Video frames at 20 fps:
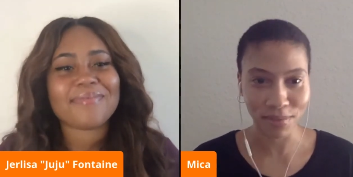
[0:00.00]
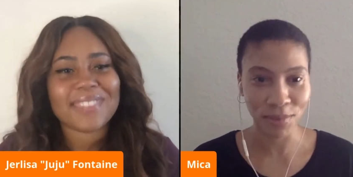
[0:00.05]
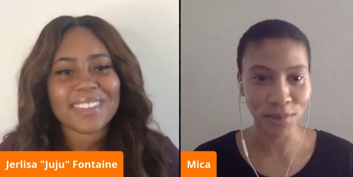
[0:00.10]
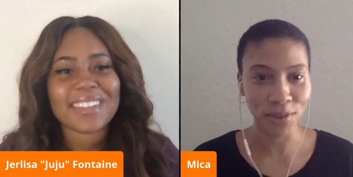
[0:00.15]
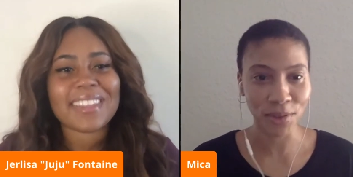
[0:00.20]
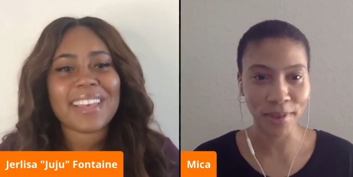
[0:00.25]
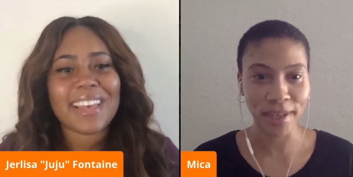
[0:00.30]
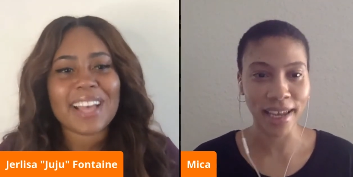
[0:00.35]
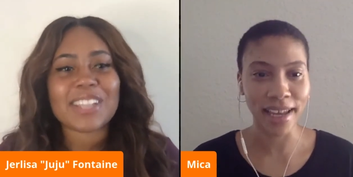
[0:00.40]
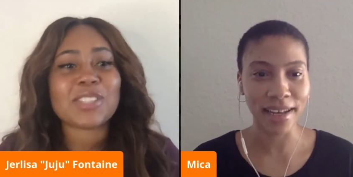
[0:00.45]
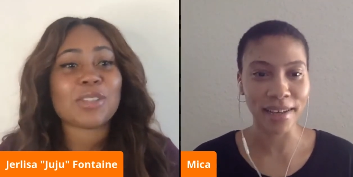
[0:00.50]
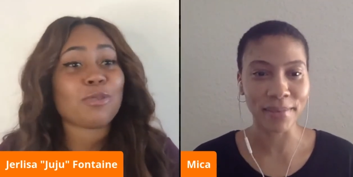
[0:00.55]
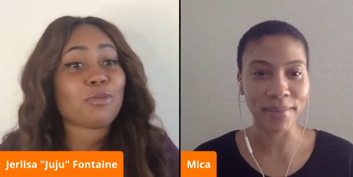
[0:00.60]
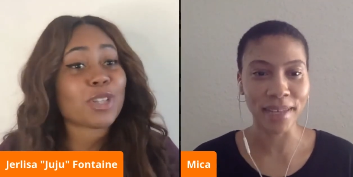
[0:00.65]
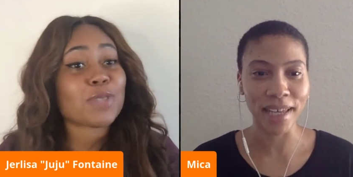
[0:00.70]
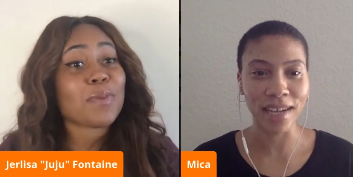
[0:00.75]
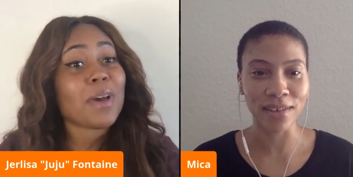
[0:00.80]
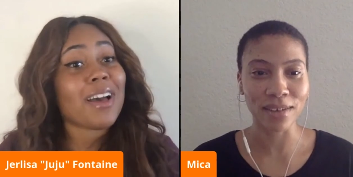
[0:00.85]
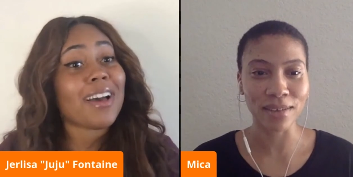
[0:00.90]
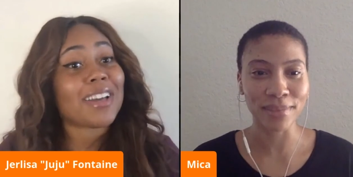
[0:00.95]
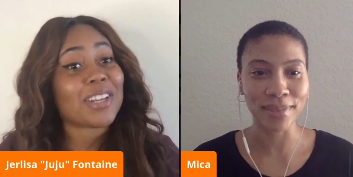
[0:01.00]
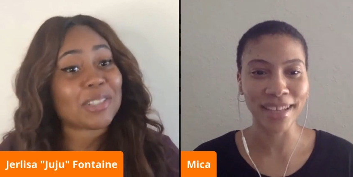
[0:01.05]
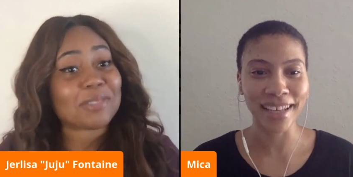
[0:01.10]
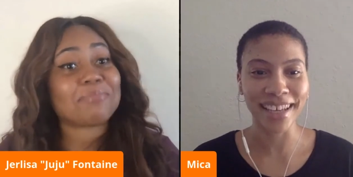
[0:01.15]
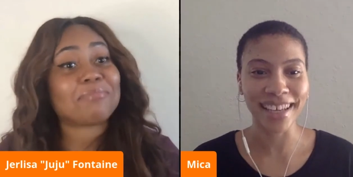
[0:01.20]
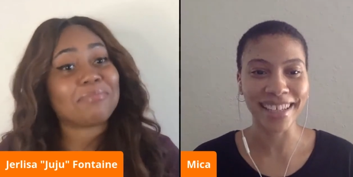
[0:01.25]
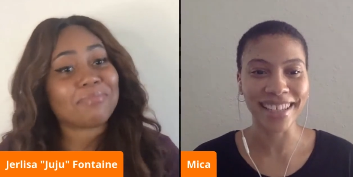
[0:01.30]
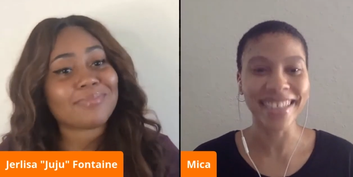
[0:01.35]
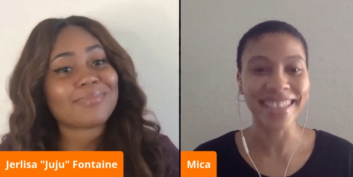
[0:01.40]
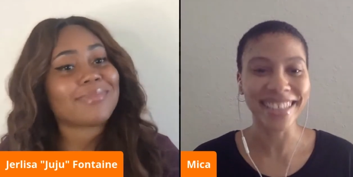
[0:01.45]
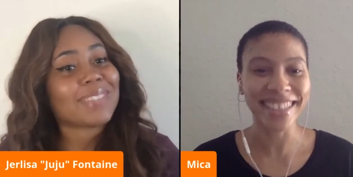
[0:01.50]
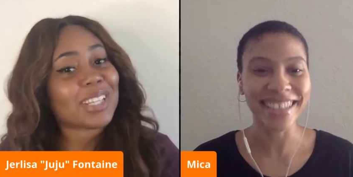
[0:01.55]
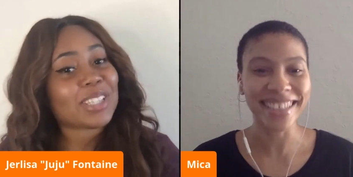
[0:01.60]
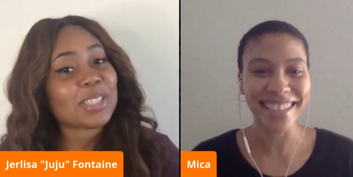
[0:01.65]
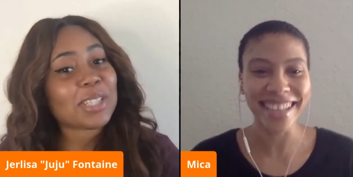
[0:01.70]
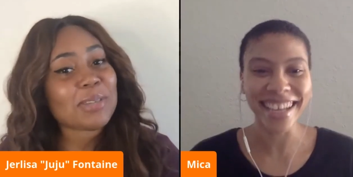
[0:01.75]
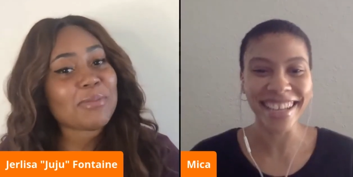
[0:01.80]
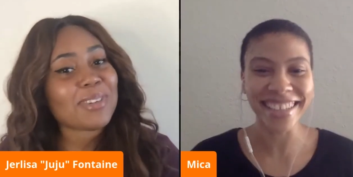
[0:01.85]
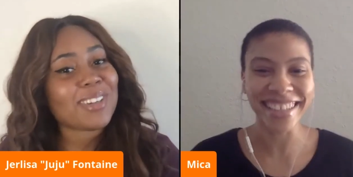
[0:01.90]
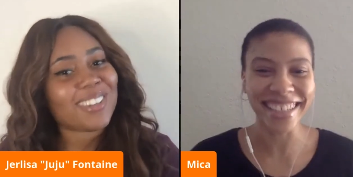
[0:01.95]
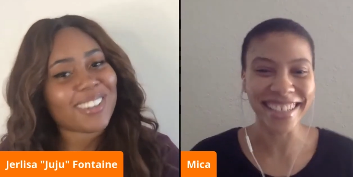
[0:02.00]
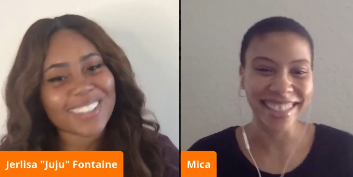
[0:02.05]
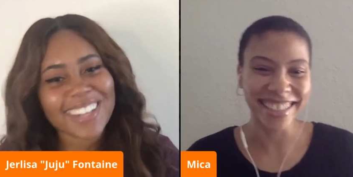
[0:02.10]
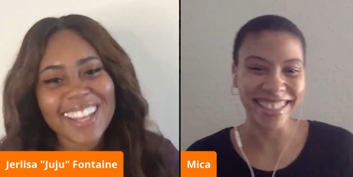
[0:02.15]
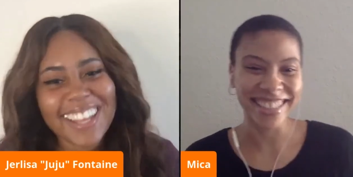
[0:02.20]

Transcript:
Speaker 1: You'll get That's it. So fun. Yes, exactly.